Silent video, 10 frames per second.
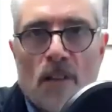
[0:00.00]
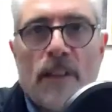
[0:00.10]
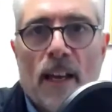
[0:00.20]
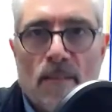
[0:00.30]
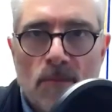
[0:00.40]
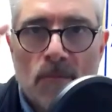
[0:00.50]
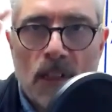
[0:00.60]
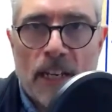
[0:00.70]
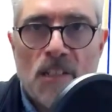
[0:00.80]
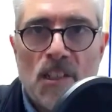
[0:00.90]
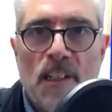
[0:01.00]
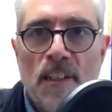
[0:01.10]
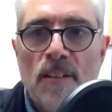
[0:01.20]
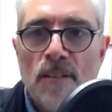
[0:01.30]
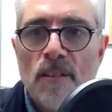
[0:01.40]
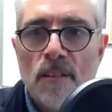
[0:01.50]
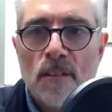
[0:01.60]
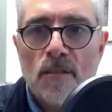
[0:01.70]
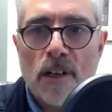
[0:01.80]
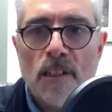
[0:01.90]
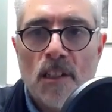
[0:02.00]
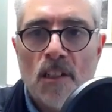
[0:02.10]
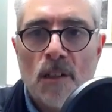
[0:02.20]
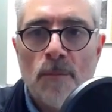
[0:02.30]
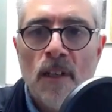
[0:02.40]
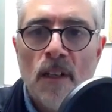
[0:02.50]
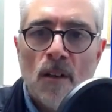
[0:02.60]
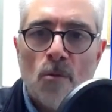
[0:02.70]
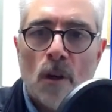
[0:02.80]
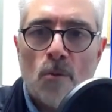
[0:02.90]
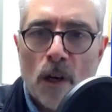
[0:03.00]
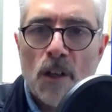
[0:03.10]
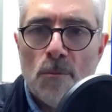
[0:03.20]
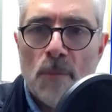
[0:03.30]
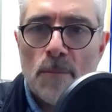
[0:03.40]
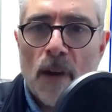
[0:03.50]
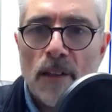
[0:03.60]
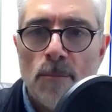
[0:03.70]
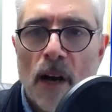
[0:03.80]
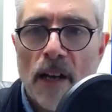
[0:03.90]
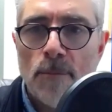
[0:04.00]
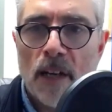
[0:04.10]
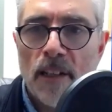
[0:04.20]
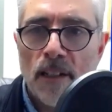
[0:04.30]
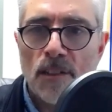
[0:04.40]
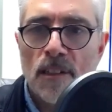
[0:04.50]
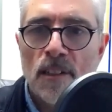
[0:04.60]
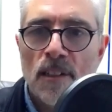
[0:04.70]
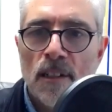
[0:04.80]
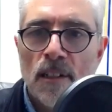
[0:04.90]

call that lazy criticism. What do you mean by this?